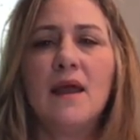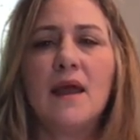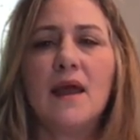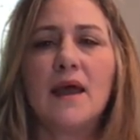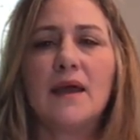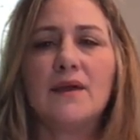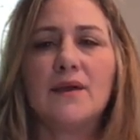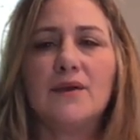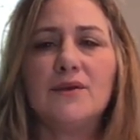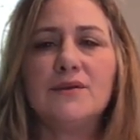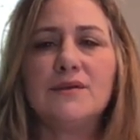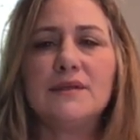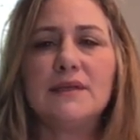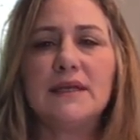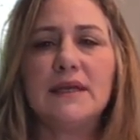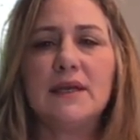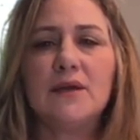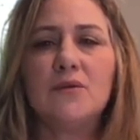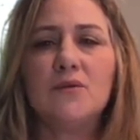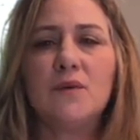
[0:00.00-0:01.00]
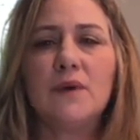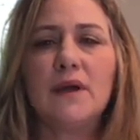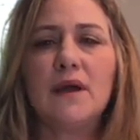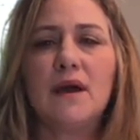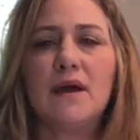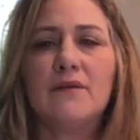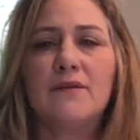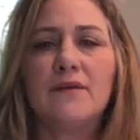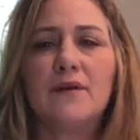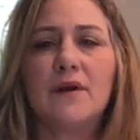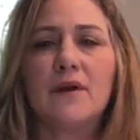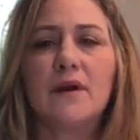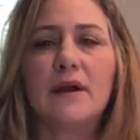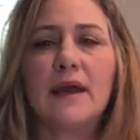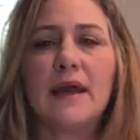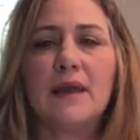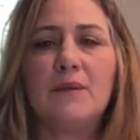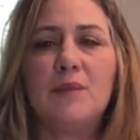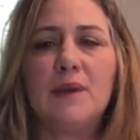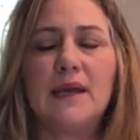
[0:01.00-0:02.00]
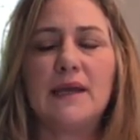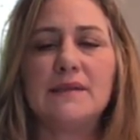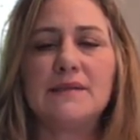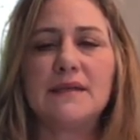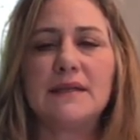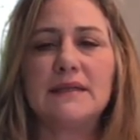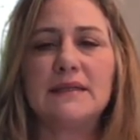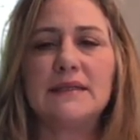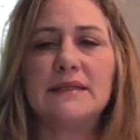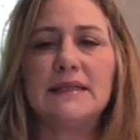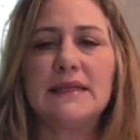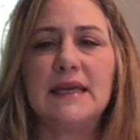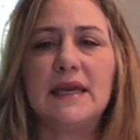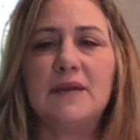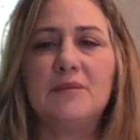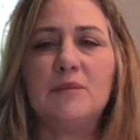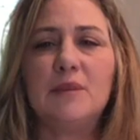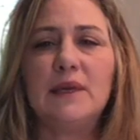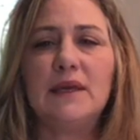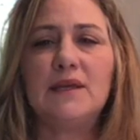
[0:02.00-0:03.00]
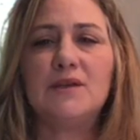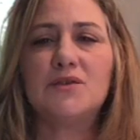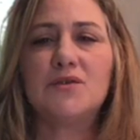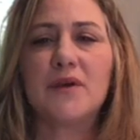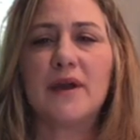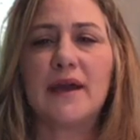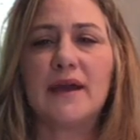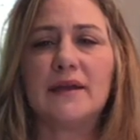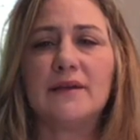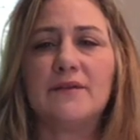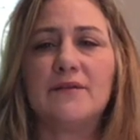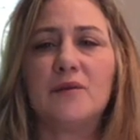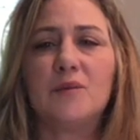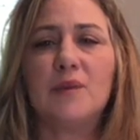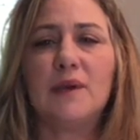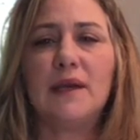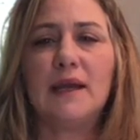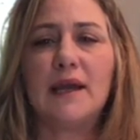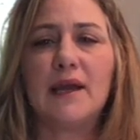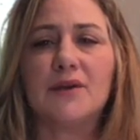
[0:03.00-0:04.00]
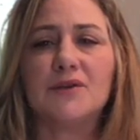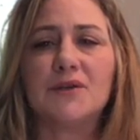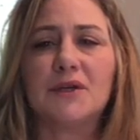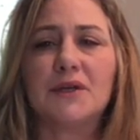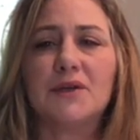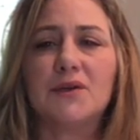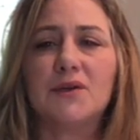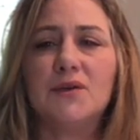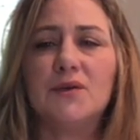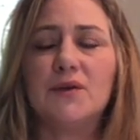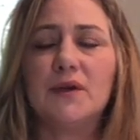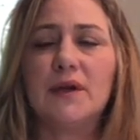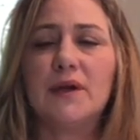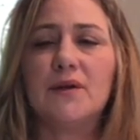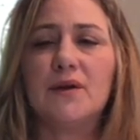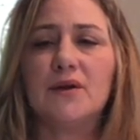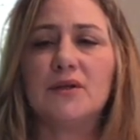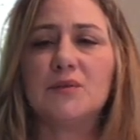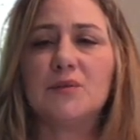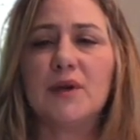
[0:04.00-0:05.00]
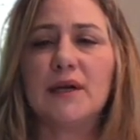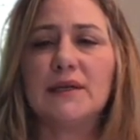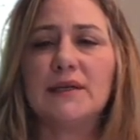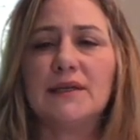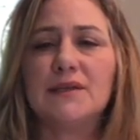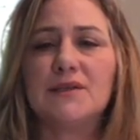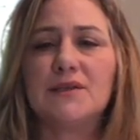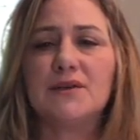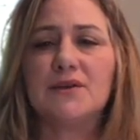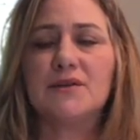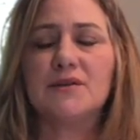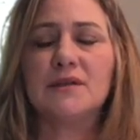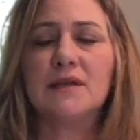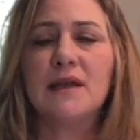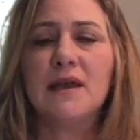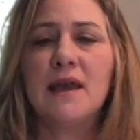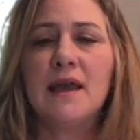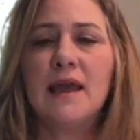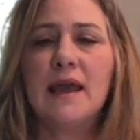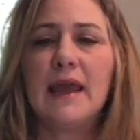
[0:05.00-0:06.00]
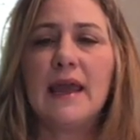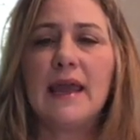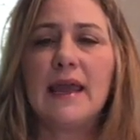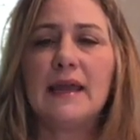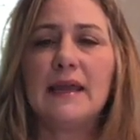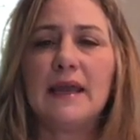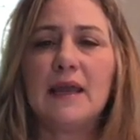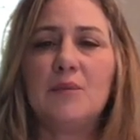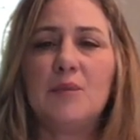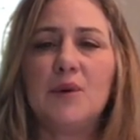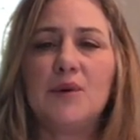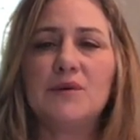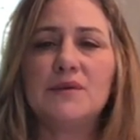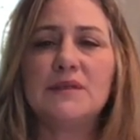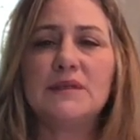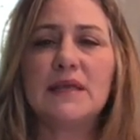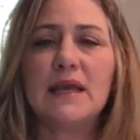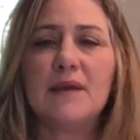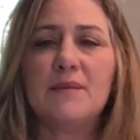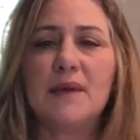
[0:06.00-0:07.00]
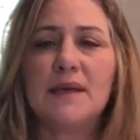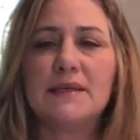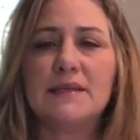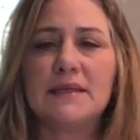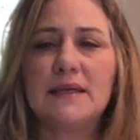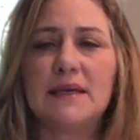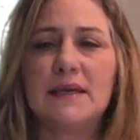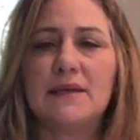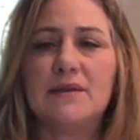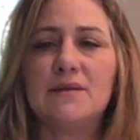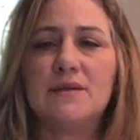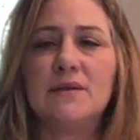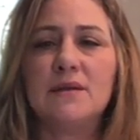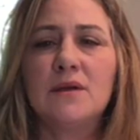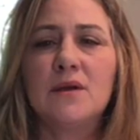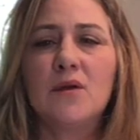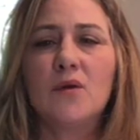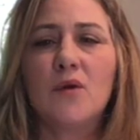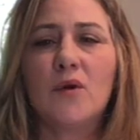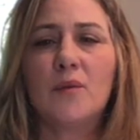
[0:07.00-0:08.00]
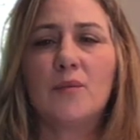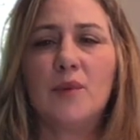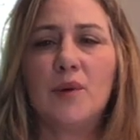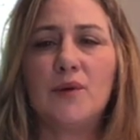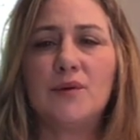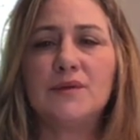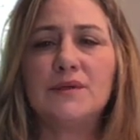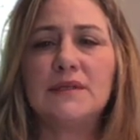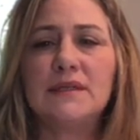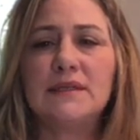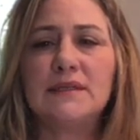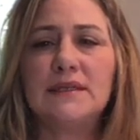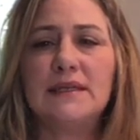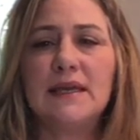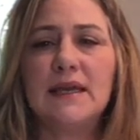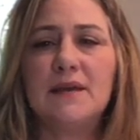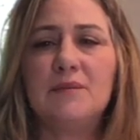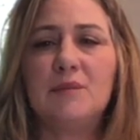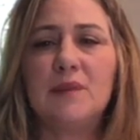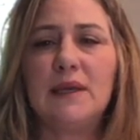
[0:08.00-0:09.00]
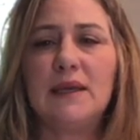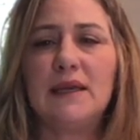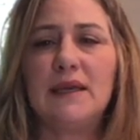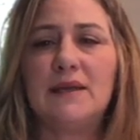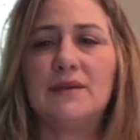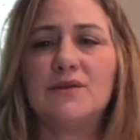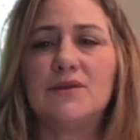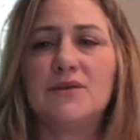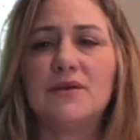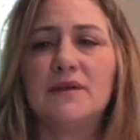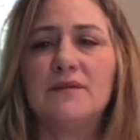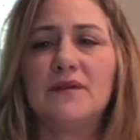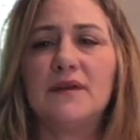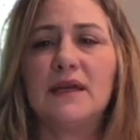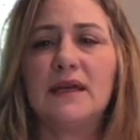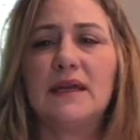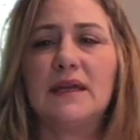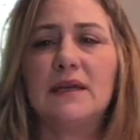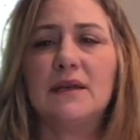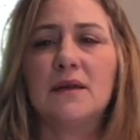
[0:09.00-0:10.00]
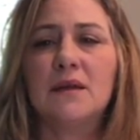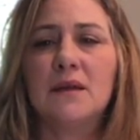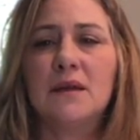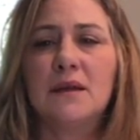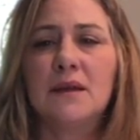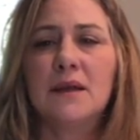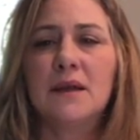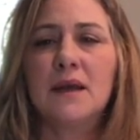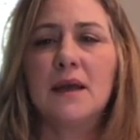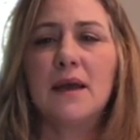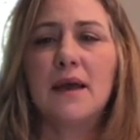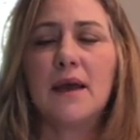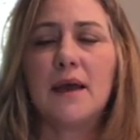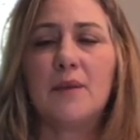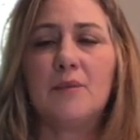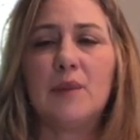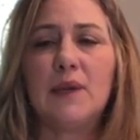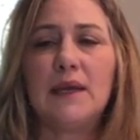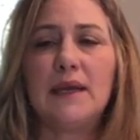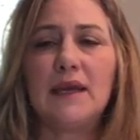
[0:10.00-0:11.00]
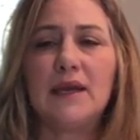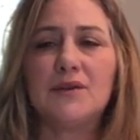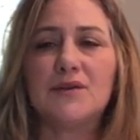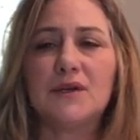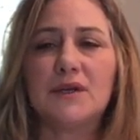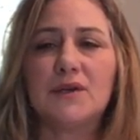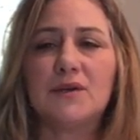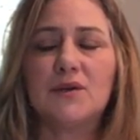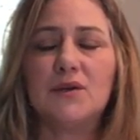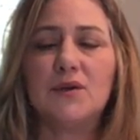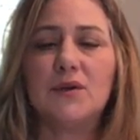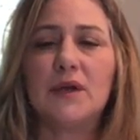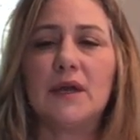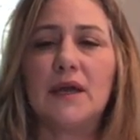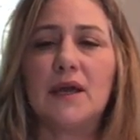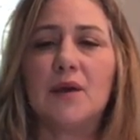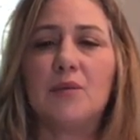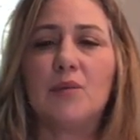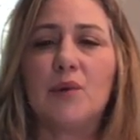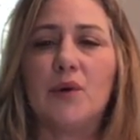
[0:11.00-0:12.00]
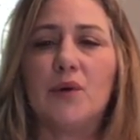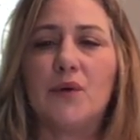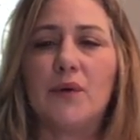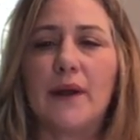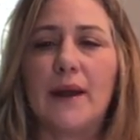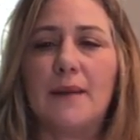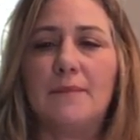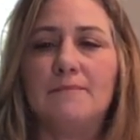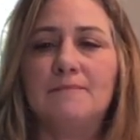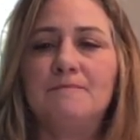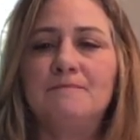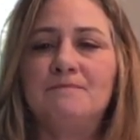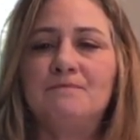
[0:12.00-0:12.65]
At UC, we offer a BSN to DNP tract for pediatric acute care nurse practitioners and a post-MSN or post-DNP certificate pediatric acute care program.